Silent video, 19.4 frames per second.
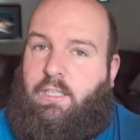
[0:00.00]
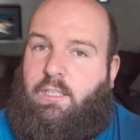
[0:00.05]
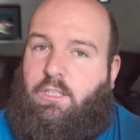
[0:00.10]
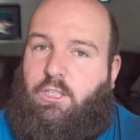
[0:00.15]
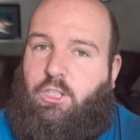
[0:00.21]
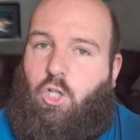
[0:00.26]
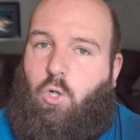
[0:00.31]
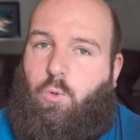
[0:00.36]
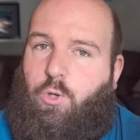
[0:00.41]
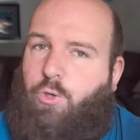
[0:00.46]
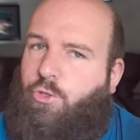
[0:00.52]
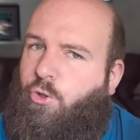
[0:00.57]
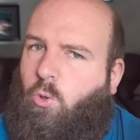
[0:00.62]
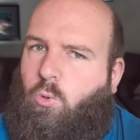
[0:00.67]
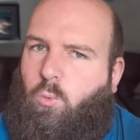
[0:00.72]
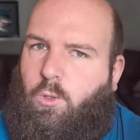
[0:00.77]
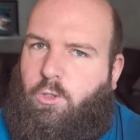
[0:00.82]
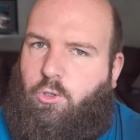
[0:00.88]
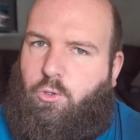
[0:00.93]
So you
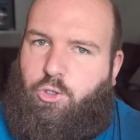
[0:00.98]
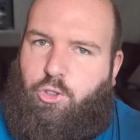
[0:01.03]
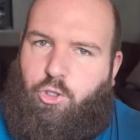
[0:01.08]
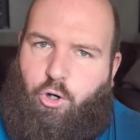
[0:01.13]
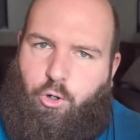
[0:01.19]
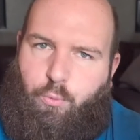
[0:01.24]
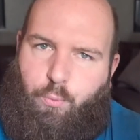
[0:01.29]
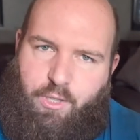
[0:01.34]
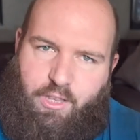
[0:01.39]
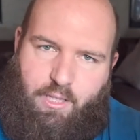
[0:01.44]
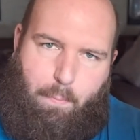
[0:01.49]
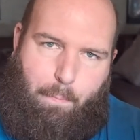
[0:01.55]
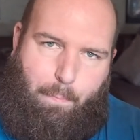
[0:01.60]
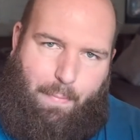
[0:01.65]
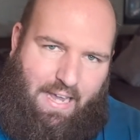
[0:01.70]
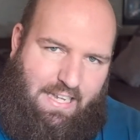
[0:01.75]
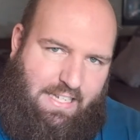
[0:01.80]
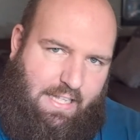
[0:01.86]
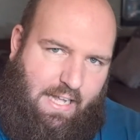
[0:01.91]
don't want to start with the
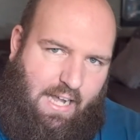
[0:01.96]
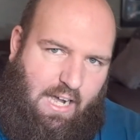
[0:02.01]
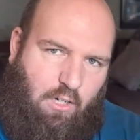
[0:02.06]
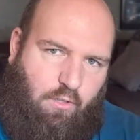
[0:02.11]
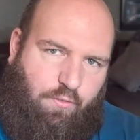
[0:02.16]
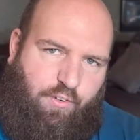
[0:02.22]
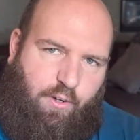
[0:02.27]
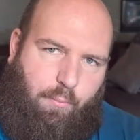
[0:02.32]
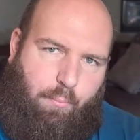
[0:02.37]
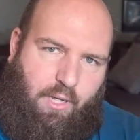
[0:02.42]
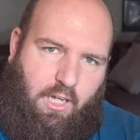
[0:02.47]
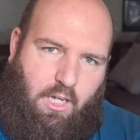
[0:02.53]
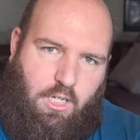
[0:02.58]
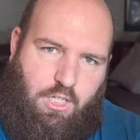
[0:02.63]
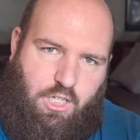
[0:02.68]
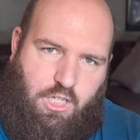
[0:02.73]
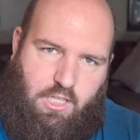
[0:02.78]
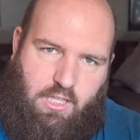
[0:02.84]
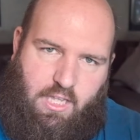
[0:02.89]
best outfit
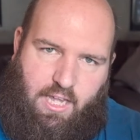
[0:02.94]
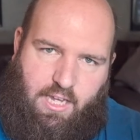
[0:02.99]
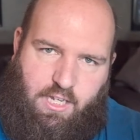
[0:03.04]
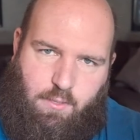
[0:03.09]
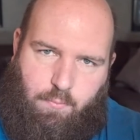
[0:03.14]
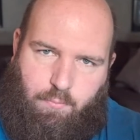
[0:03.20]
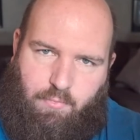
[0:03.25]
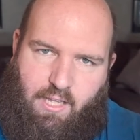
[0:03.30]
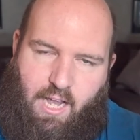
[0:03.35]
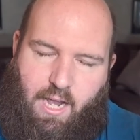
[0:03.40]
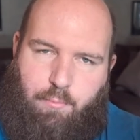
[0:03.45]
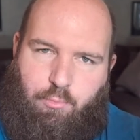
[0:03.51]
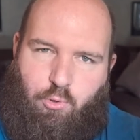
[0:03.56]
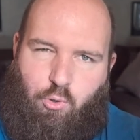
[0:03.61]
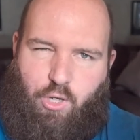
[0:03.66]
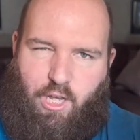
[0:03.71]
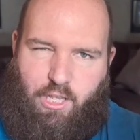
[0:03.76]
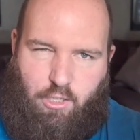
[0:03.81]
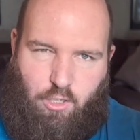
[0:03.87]
because it takes some time to
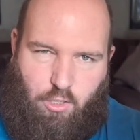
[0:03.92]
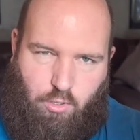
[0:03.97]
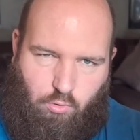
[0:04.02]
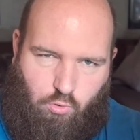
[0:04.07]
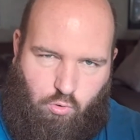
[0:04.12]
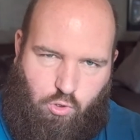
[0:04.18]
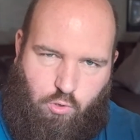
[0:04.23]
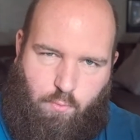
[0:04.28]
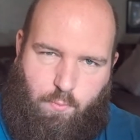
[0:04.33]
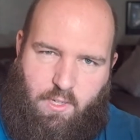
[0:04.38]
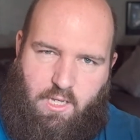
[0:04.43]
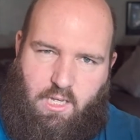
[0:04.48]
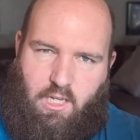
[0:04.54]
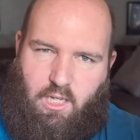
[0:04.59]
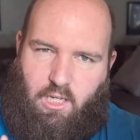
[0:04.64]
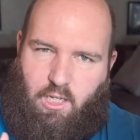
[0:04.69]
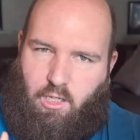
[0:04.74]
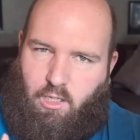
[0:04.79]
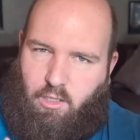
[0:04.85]
get used
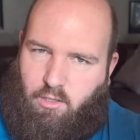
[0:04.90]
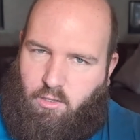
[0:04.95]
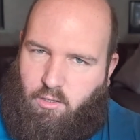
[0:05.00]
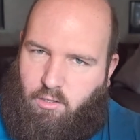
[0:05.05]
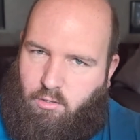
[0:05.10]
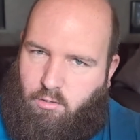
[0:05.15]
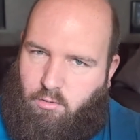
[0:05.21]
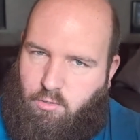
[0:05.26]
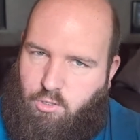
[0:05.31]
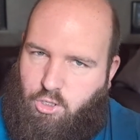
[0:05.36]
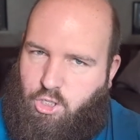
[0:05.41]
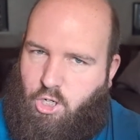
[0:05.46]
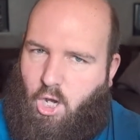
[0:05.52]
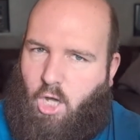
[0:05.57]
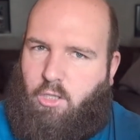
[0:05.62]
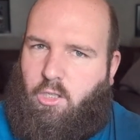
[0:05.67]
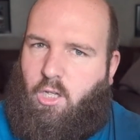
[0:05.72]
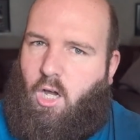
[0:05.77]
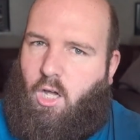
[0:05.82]
being
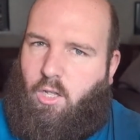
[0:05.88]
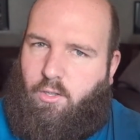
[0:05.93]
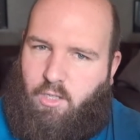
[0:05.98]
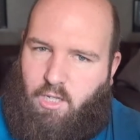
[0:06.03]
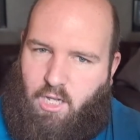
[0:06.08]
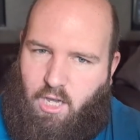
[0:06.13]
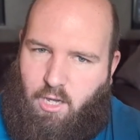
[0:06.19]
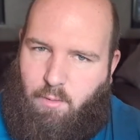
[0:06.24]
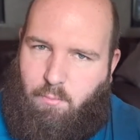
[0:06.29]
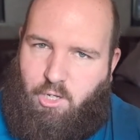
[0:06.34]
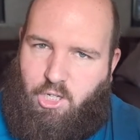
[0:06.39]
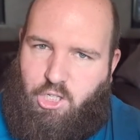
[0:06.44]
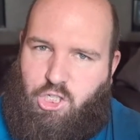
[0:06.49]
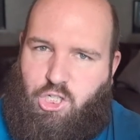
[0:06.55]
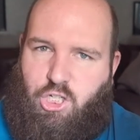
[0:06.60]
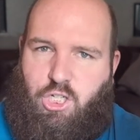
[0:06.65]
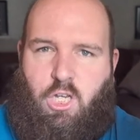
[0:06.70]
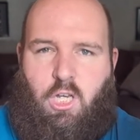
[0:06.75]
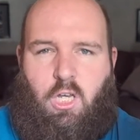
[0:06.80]
shot on the
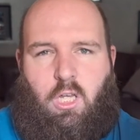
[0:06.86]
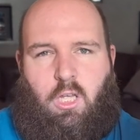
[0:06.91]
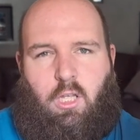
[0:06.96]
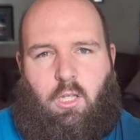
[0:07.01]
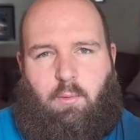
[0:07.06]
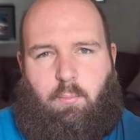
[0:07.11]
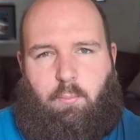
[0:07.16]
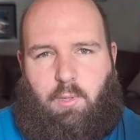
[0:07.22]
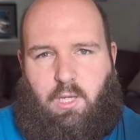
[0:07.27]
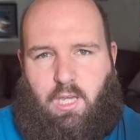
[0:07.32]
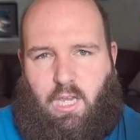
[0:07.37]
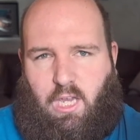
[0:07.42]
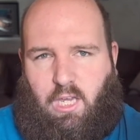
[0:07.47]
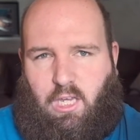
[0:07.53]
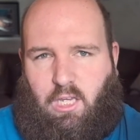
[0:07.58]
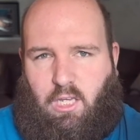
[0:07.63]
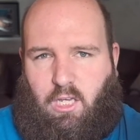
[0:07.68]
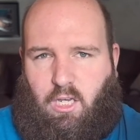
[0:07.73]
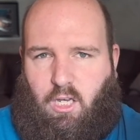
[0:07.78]
image,
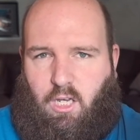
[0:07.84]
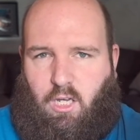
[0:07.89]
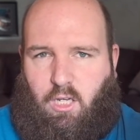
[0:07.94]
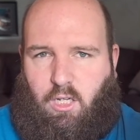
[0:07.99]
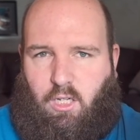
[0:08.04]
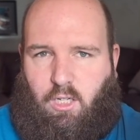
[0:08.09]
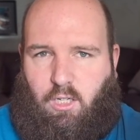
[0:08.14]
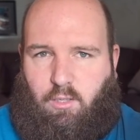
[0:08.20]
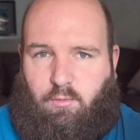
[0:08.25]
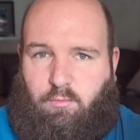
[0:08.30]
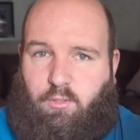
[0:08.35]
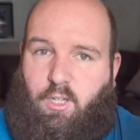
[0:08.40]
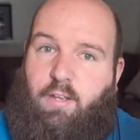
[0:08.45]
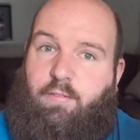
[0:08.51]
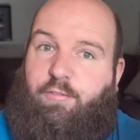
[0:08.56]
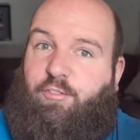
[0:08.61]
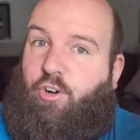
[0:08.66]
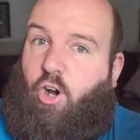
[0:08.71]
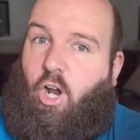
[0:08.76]
being uh, in
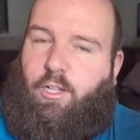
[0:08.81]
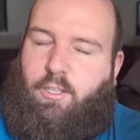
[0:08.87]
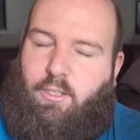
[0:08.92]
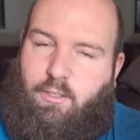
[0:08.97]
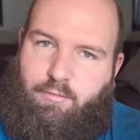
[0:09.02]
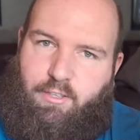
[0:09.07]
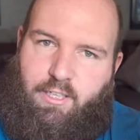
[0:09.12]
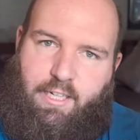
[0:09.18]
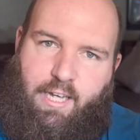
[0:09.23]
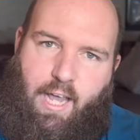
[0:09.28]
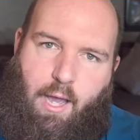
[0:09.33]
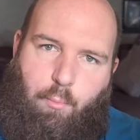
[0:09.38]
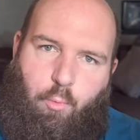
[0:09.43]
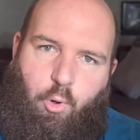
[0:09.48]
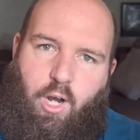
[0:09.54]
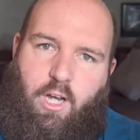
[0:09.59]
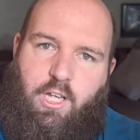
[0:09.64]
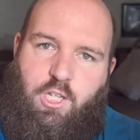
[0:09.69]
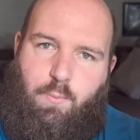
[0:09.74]
front of a
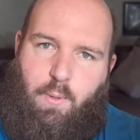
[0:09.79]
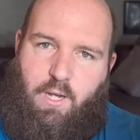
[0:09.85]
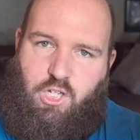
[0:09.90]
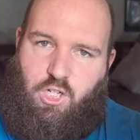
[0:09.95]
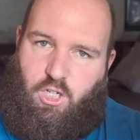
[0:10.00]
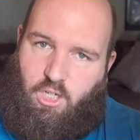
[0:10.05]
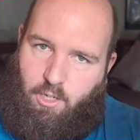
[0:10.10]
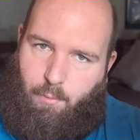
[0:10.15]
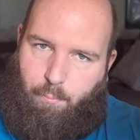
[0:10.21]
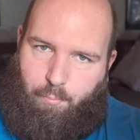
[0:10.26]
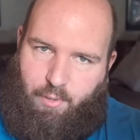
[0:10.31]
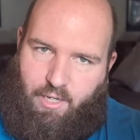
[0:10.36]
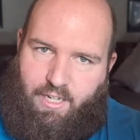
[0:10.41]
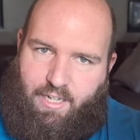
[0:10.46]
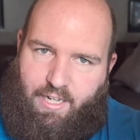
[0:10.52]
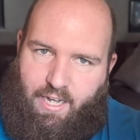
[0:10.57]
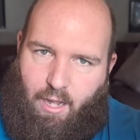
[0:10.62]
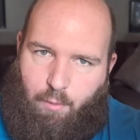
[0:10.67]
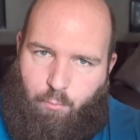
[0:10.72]
camera, especially a
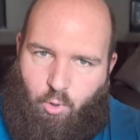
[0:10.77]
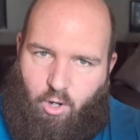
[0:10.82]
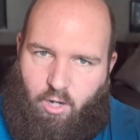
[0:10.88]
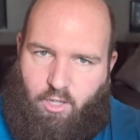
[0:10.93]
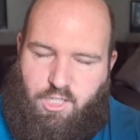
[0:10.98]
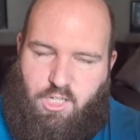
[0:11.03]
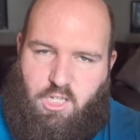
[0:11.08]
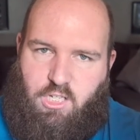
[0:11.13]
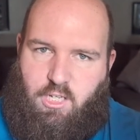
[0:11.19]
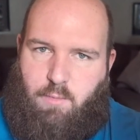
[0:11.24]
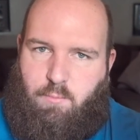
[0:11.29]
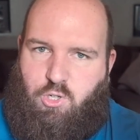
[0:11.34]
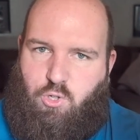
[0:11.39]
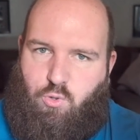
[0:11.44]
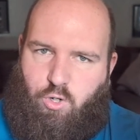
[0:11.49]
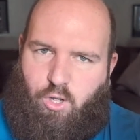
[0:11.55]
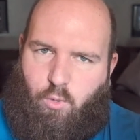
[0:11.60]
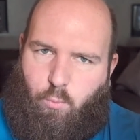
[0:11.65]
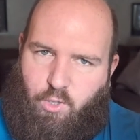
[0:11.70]
big camera, since I'm
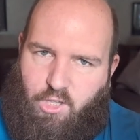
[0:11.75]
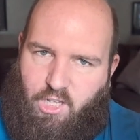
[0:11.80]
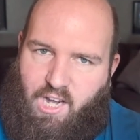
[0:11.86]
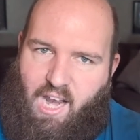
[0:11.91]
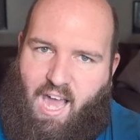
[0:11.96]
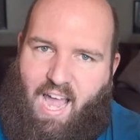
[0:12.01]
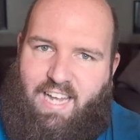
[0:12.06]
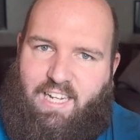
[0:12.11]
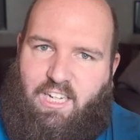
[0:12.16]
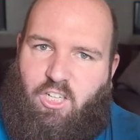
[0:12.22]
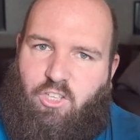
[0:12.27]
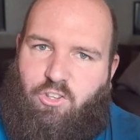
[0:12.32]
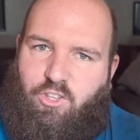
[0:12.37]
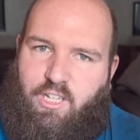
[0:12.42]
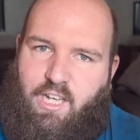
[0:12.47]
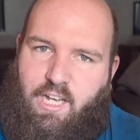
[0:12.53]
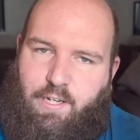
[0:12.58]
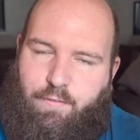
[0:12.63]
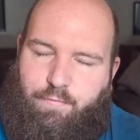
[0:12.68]
shooting with a Nikon
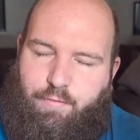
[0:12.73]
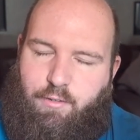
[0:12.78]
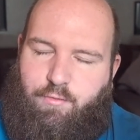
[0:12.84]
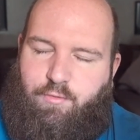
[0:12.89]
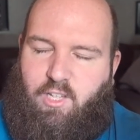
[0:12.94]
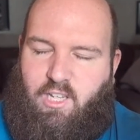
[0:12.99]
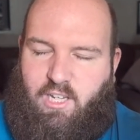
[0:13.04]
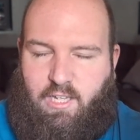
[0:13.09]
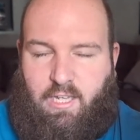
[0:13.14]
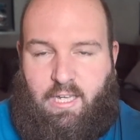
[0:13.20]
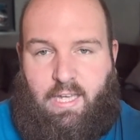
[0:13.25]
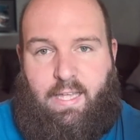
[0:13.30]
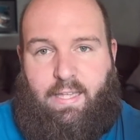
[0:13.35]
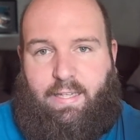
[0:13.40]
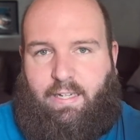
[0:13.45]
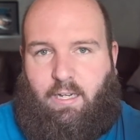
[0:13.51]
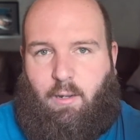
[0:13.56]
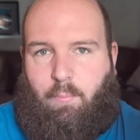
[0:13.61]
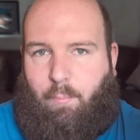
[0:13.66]
D eight fifty
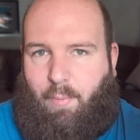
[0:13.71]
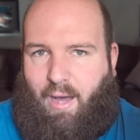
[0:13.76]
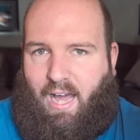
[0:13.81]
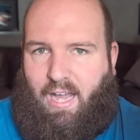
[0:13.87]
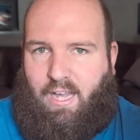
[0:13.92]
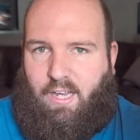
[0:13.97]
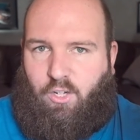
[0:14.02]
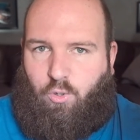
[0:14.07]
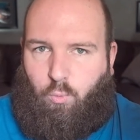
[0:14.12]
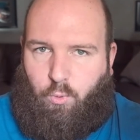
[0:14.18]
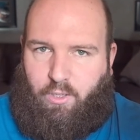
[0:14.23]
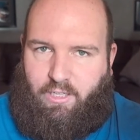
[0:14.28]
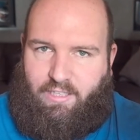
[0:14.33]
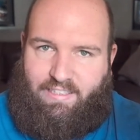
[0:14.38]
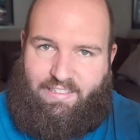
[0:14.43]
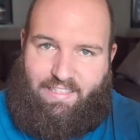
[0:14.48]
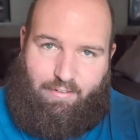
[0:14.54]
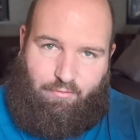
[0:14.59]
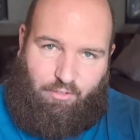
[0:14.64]
combined with a
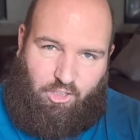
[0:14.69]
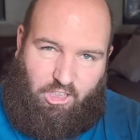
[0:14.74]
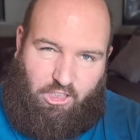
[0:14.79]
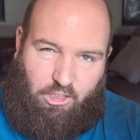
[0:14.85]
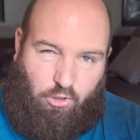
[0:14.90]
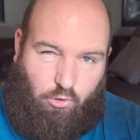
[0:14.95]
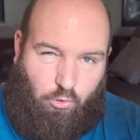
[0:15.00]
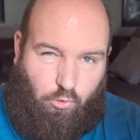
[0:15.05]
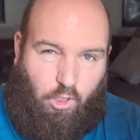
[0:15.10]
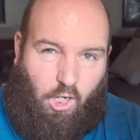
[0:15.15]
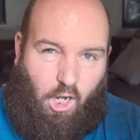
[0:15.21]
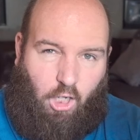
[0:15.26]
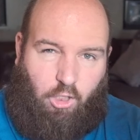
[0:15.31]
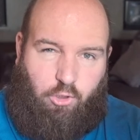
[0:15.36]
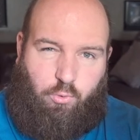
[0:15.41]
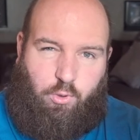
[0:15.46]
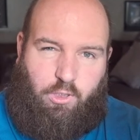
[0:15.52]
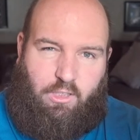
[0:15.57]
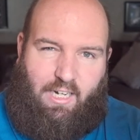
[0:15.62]
seventy two
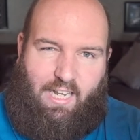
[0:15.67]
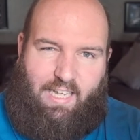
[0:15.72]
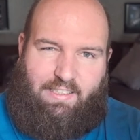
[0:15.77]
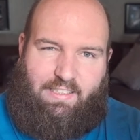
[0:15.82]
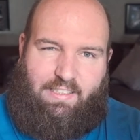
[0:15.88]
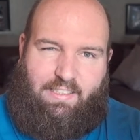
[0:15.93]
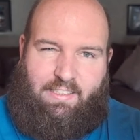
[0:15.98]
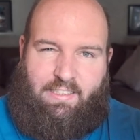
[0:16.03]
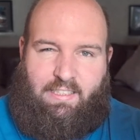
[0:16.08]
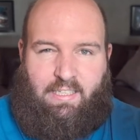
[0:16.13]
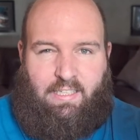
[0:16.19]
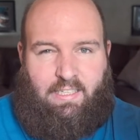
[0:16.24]
hundred lens.